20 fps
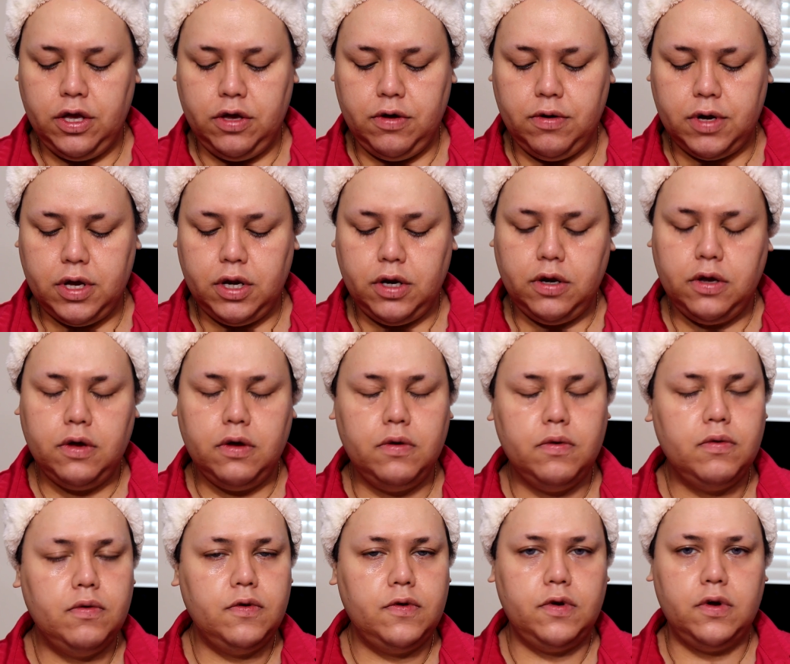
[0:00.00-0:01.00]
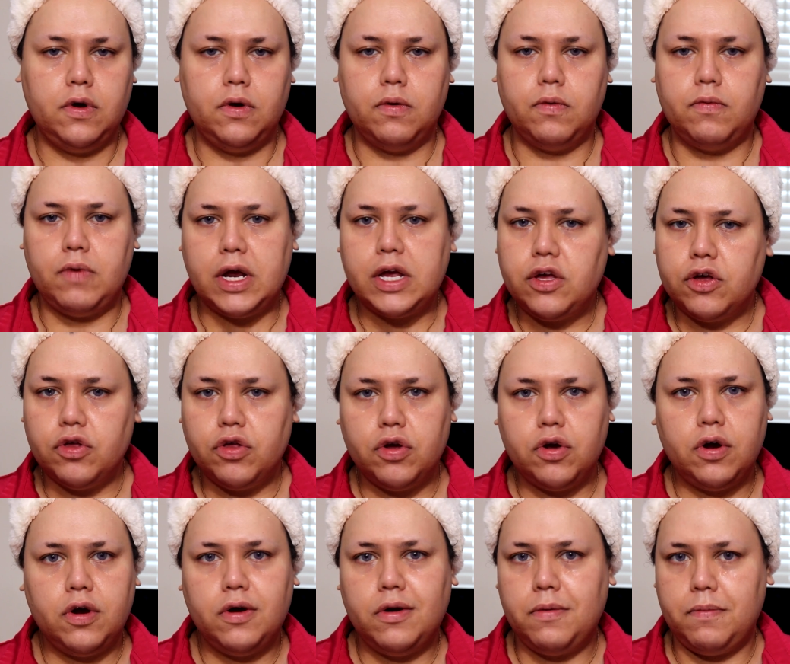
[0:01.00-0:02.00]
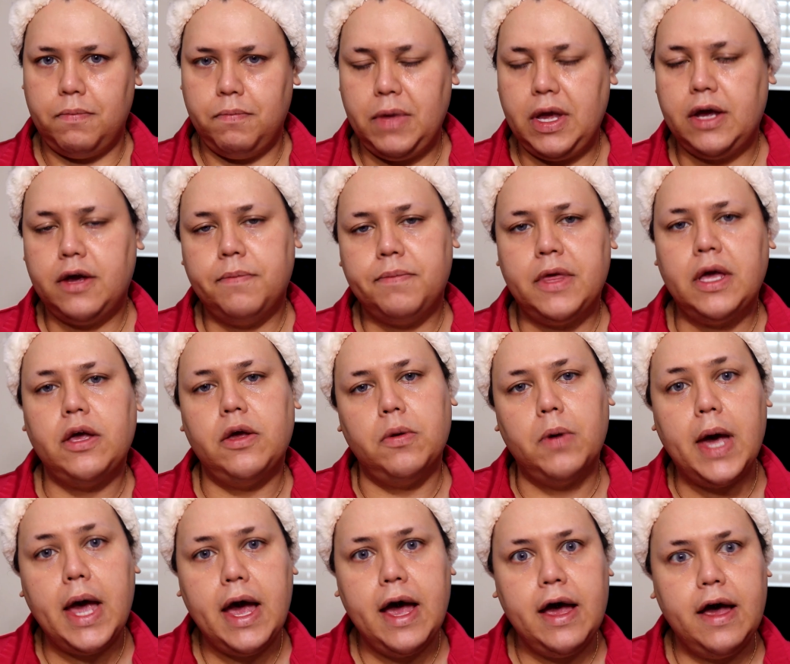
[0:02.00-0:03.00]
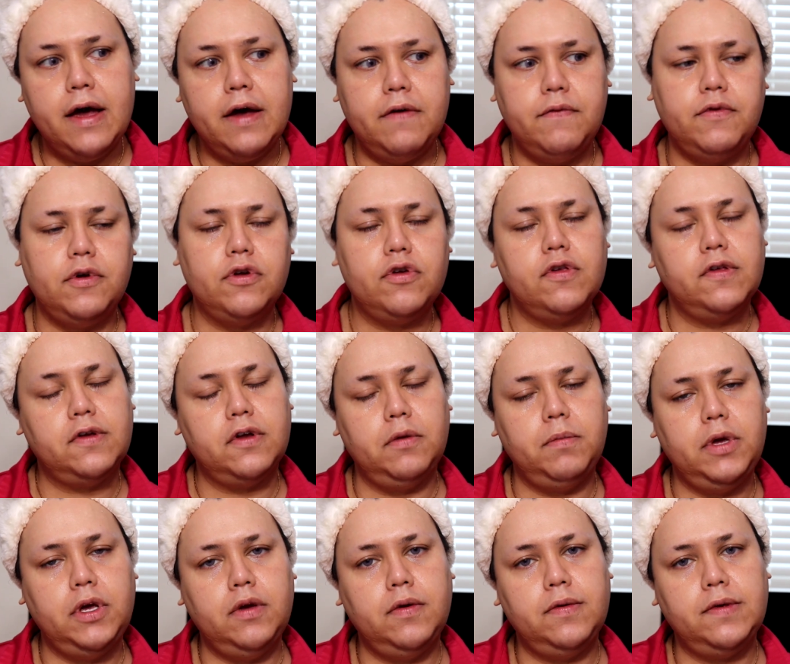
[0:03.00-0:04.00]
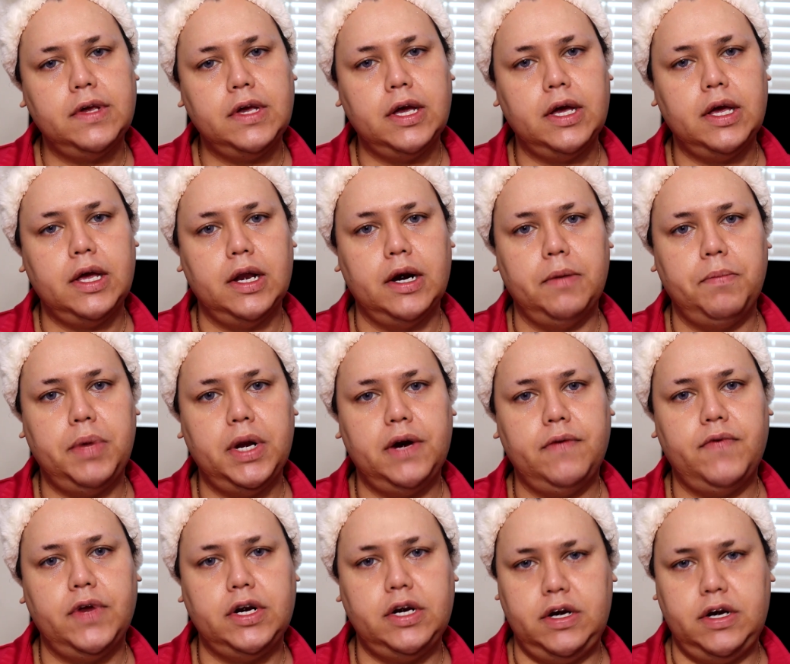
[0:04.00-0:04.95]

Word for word: you can use your regular makeup that you have. You're just going to be using it in a bit of a